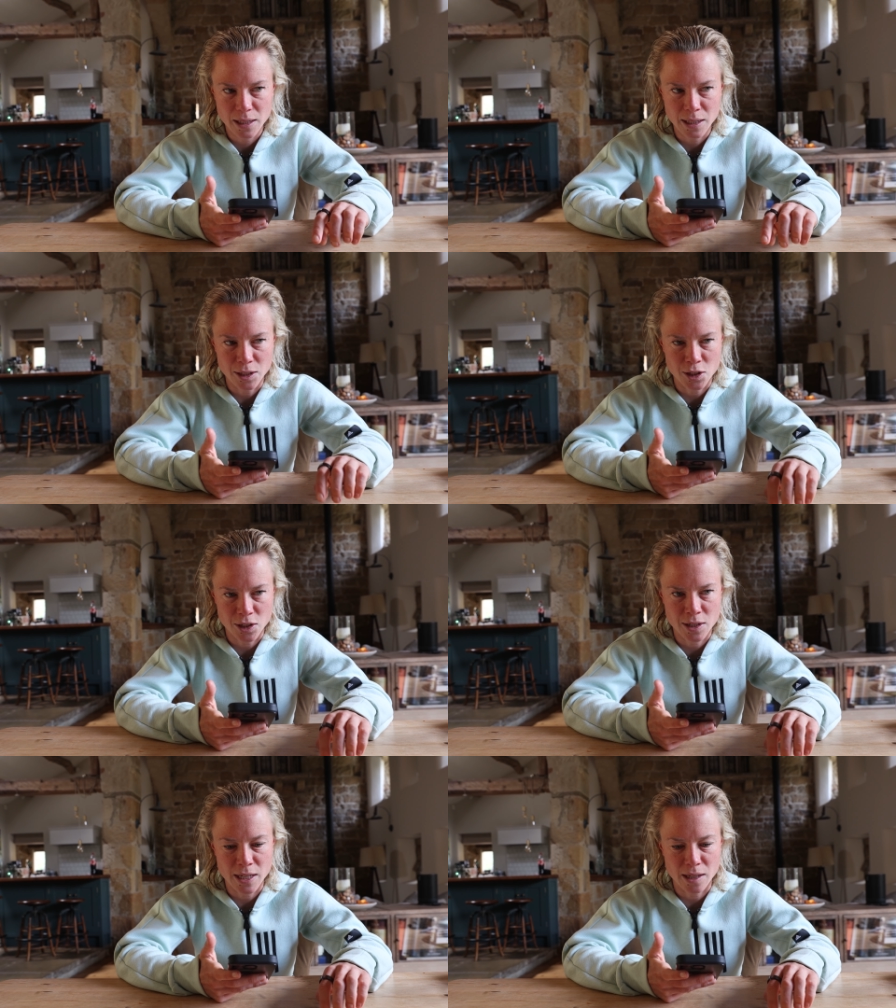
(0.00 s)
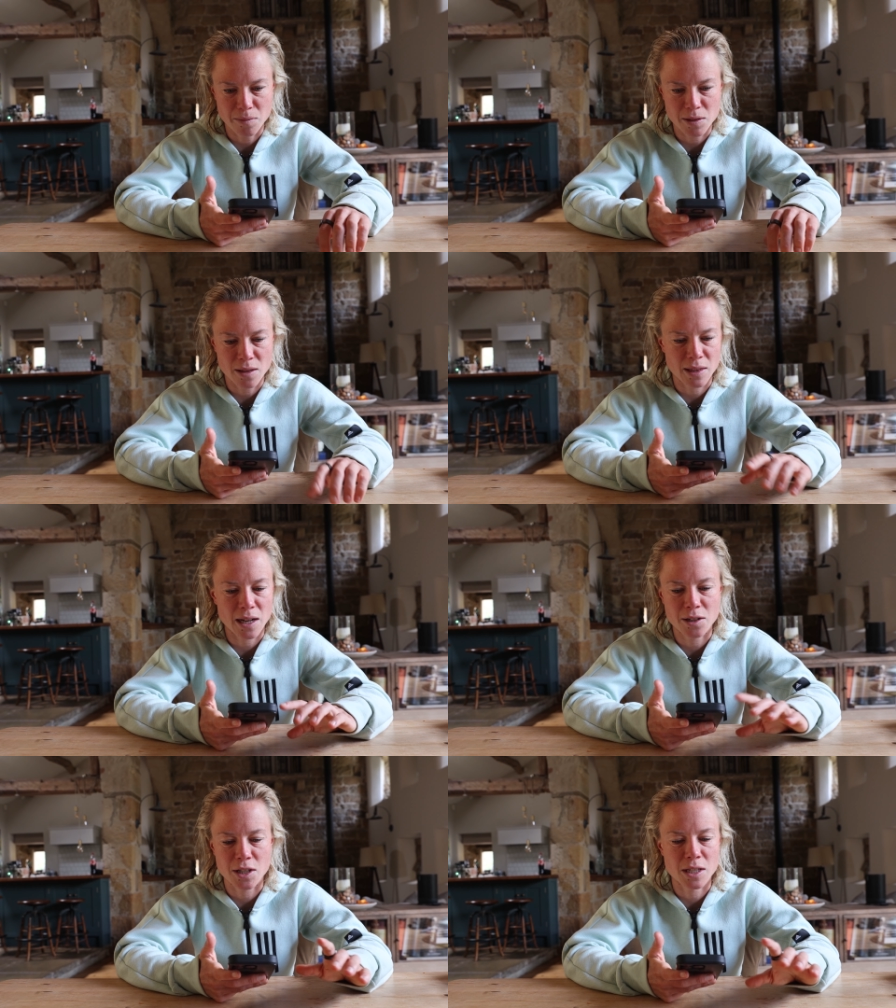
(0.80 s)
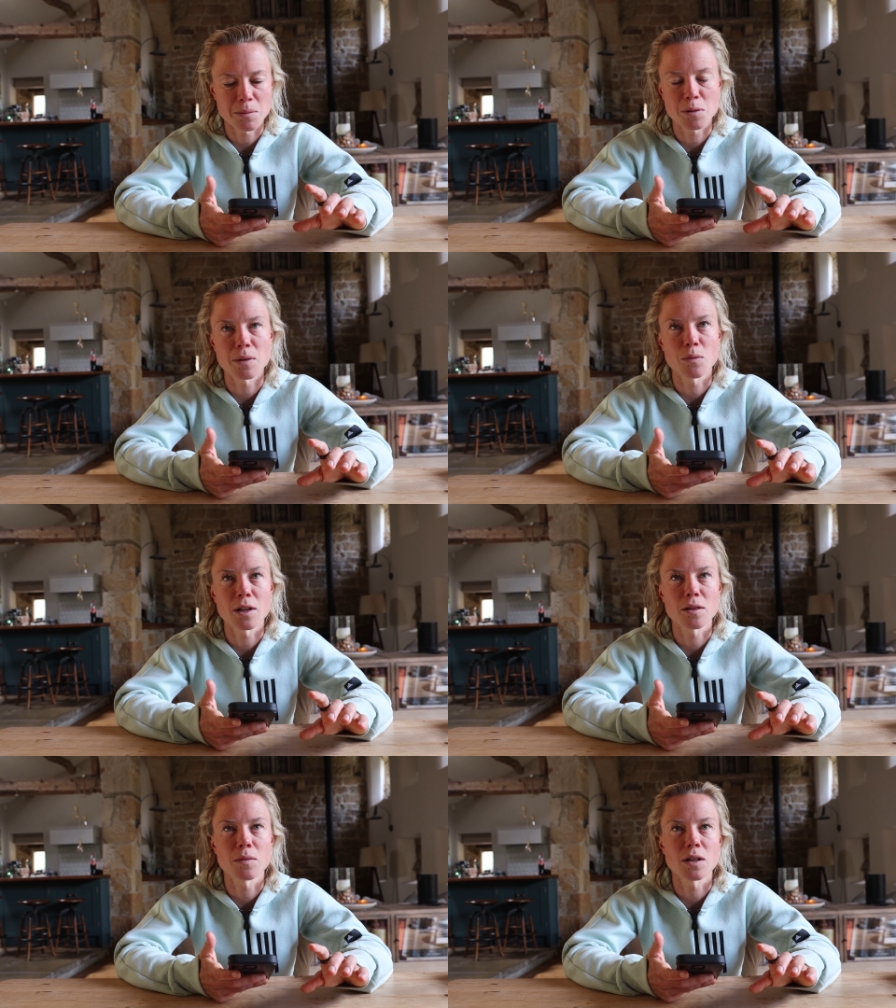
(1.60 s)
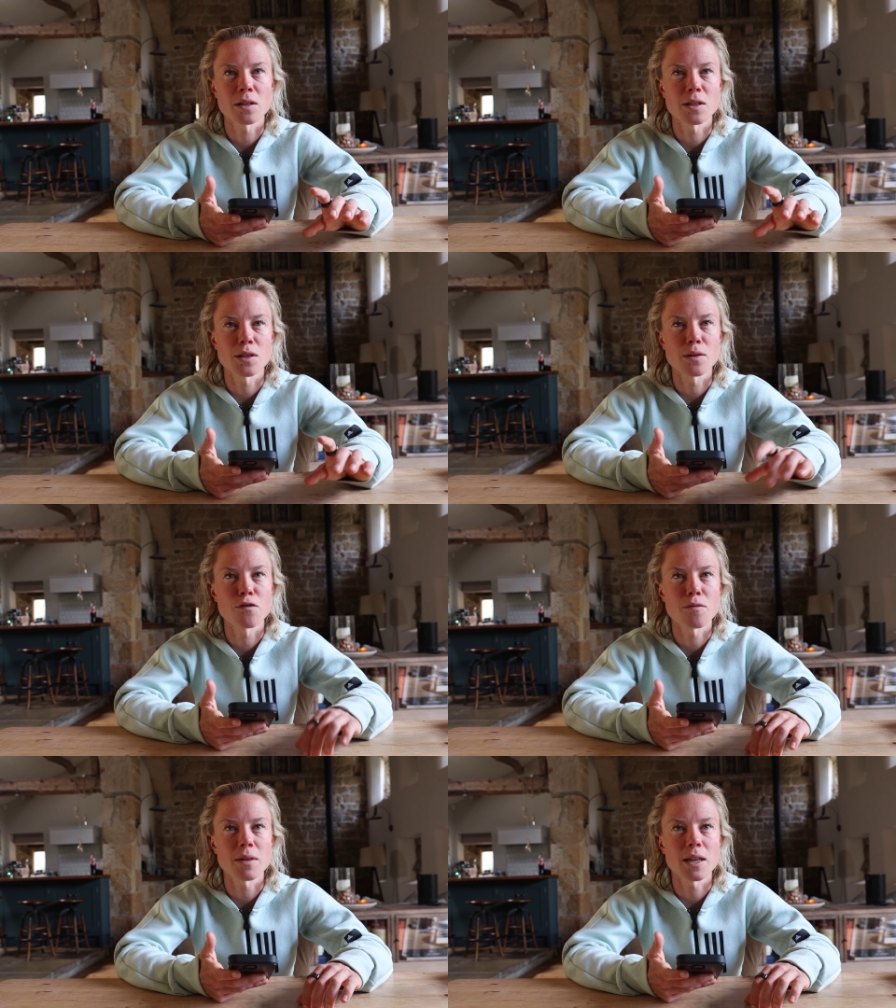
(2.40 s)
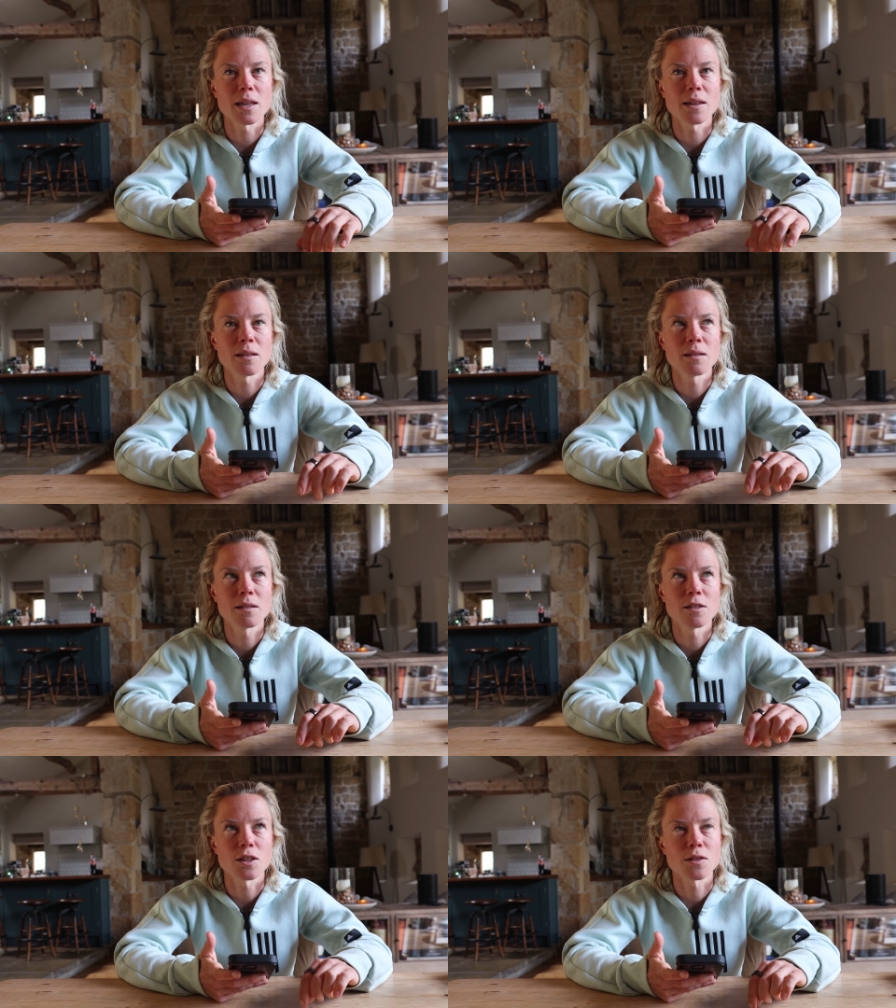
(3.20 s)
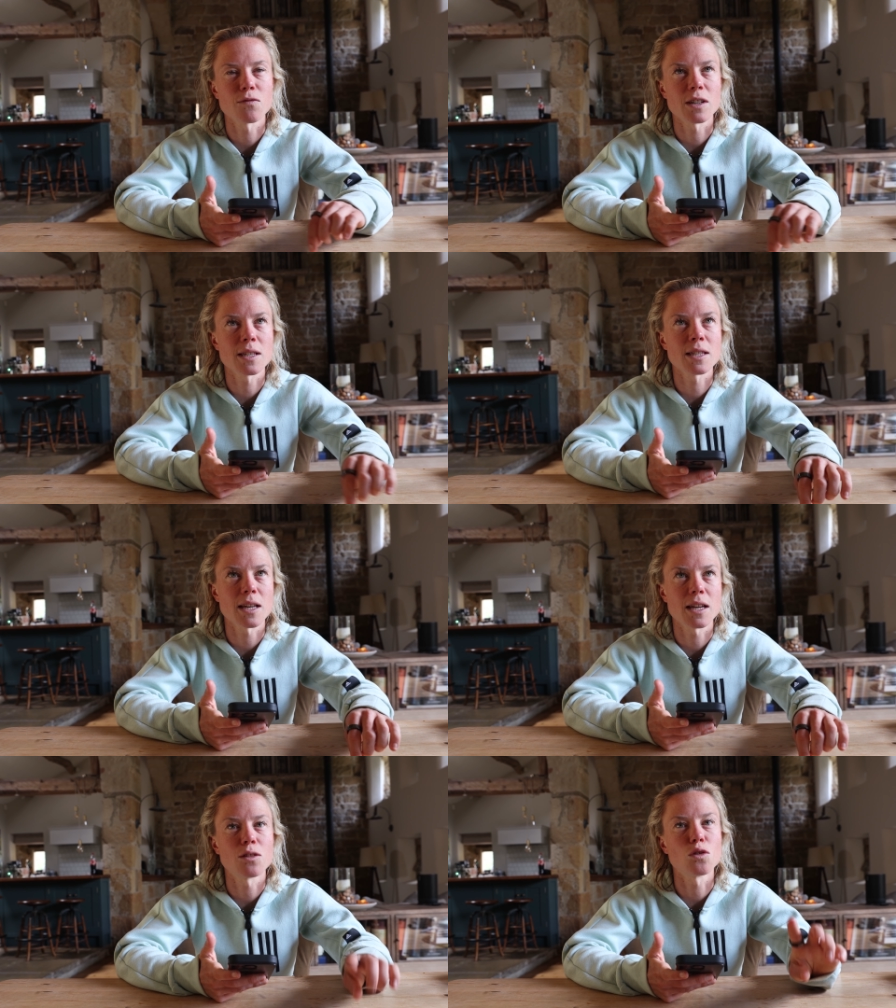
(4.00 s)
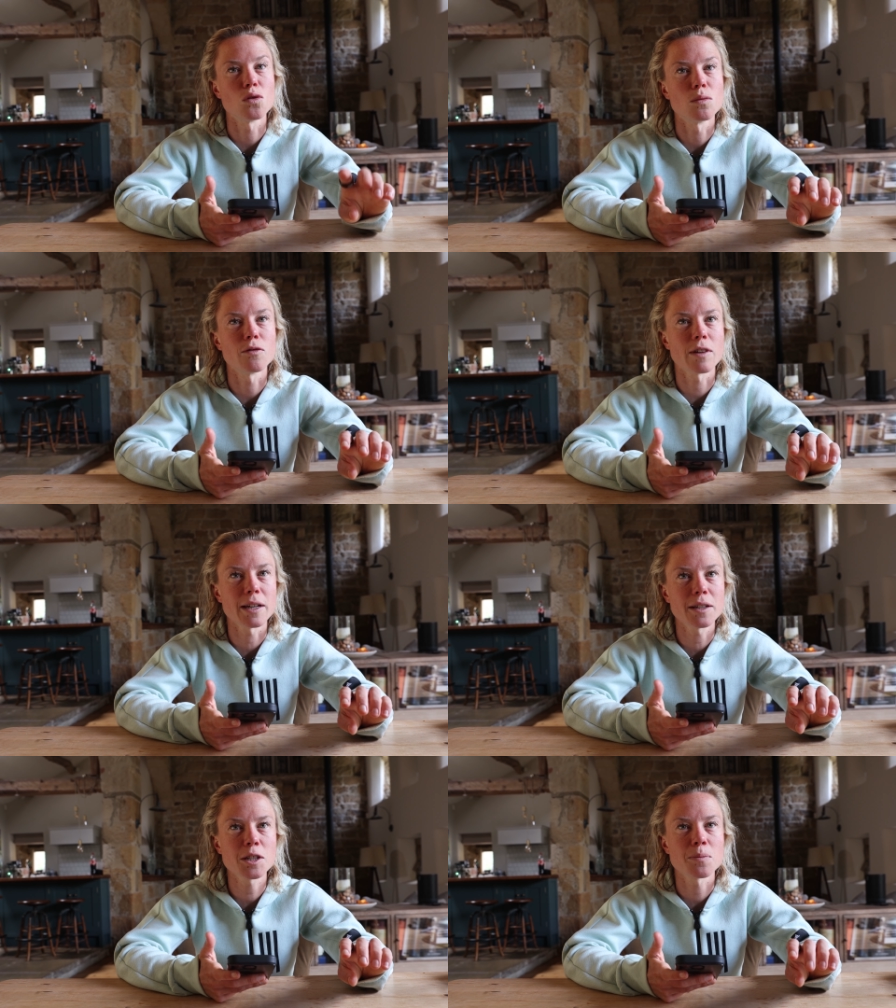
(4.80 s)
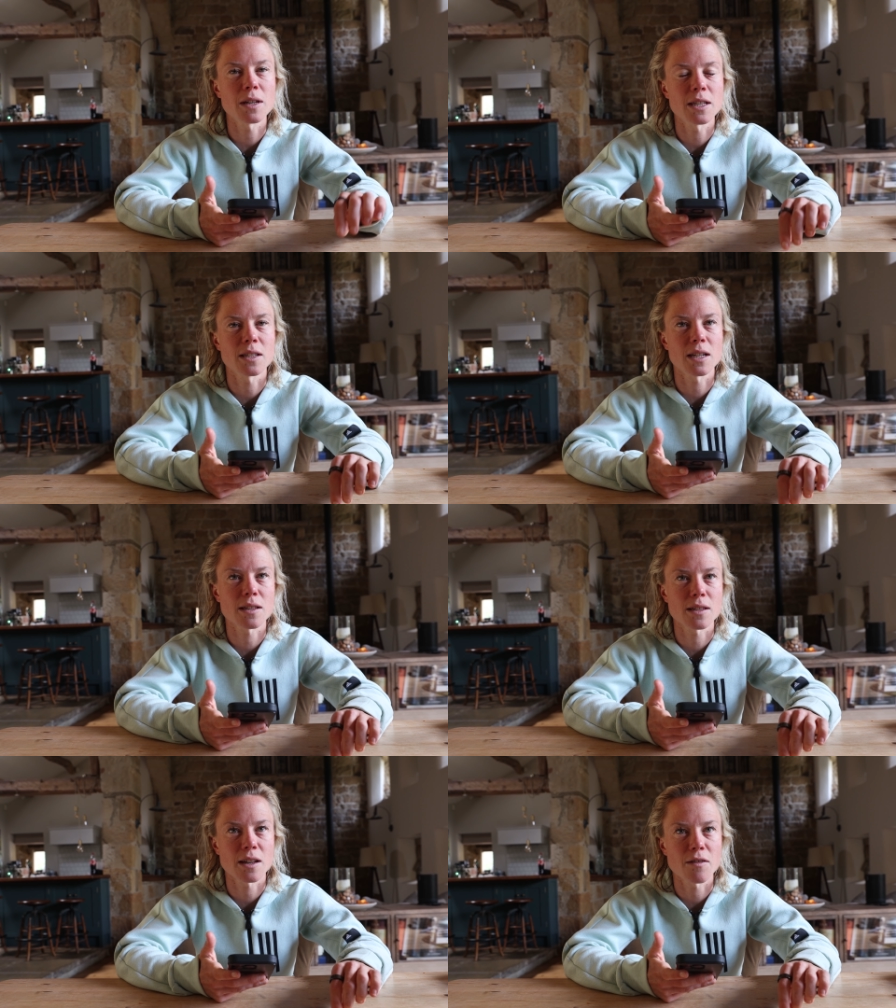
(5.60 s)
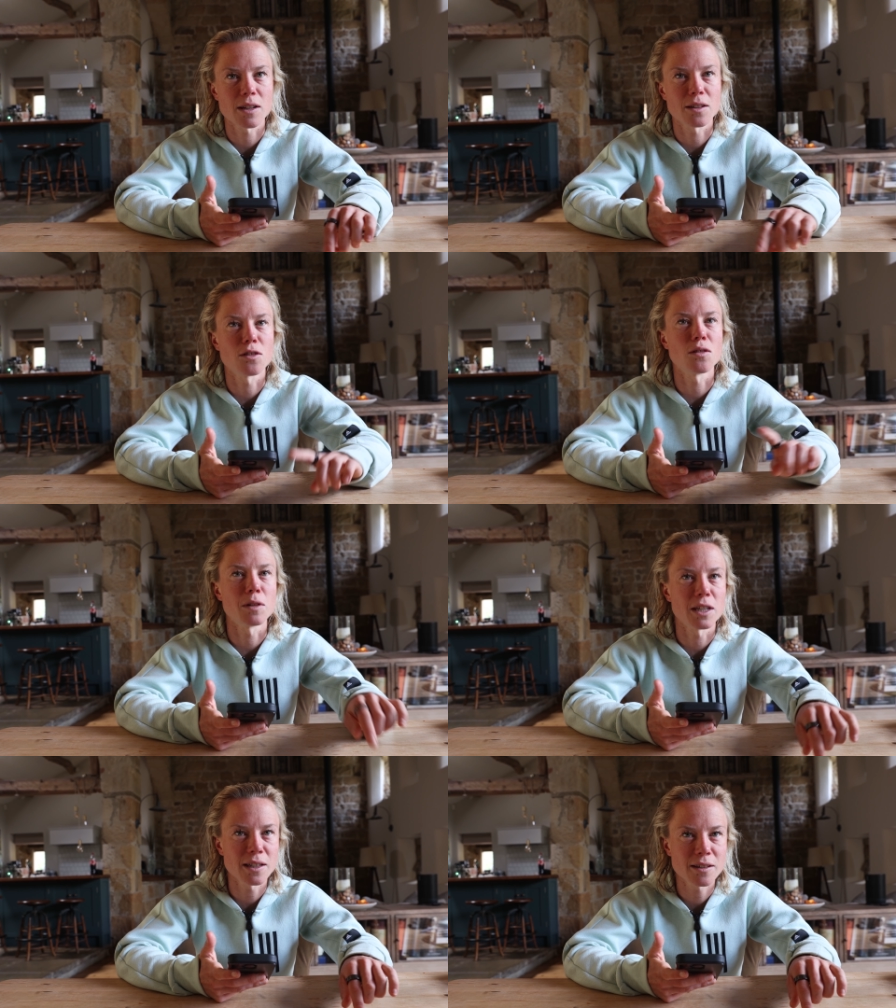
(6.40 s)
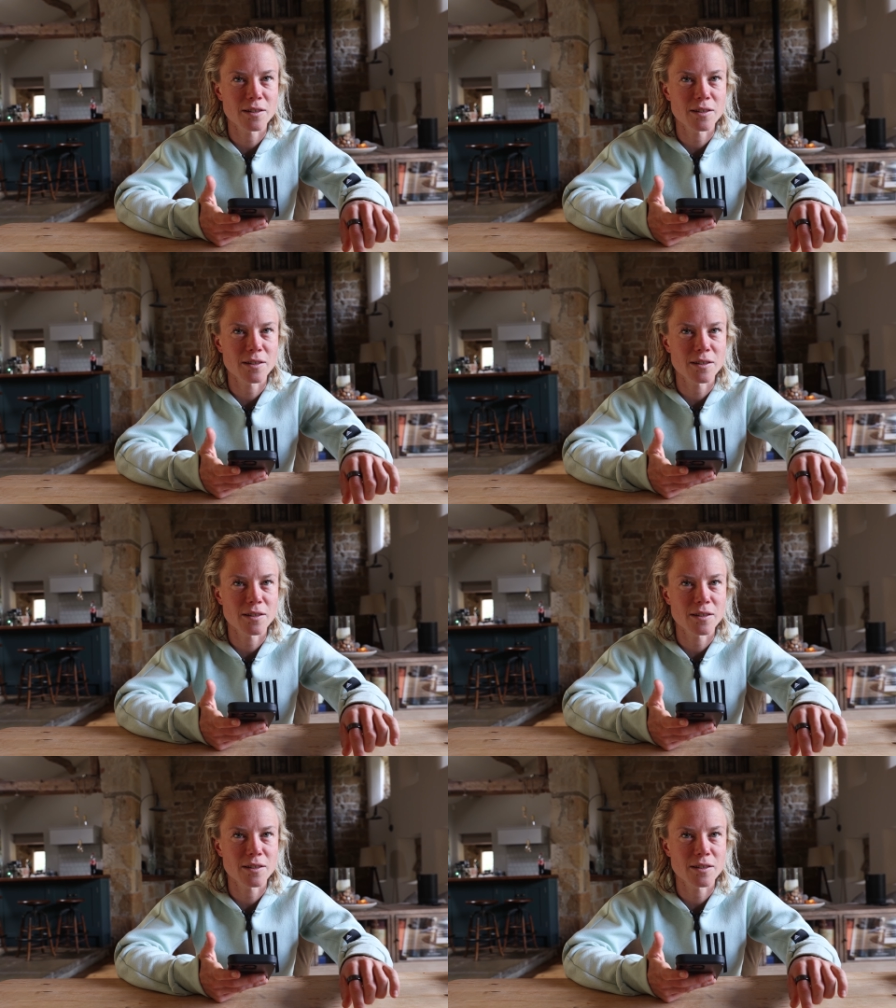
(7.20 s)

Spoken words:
it just seems that just seems to be one of the markers that for me doesn't really sit in the normal range, but isn't necessarily an anomaly.